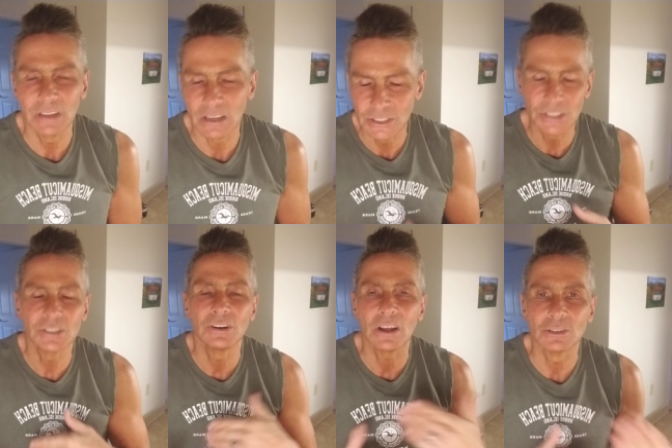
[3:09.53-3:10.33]
uh,
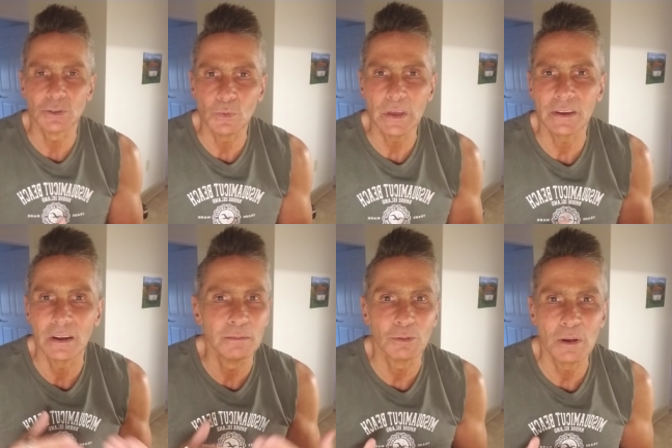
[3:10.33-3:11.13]
$600 a week
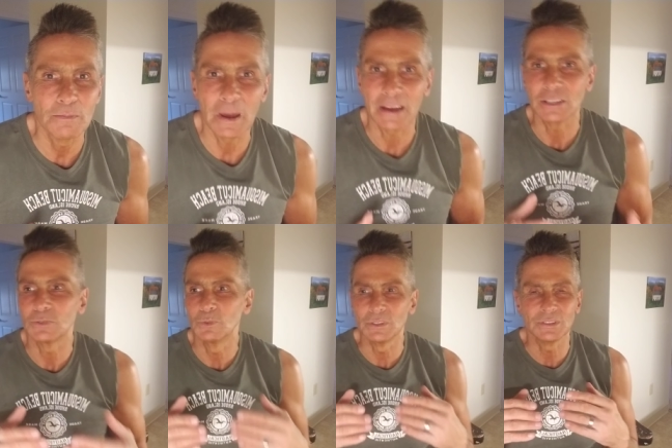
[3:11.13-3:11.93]
unemployment package,
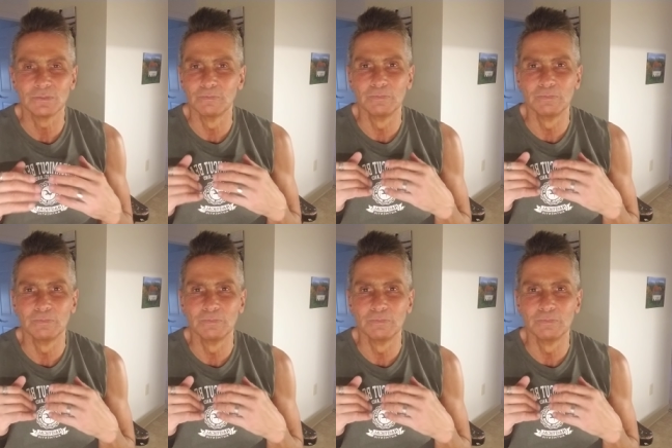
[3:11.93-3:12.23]
was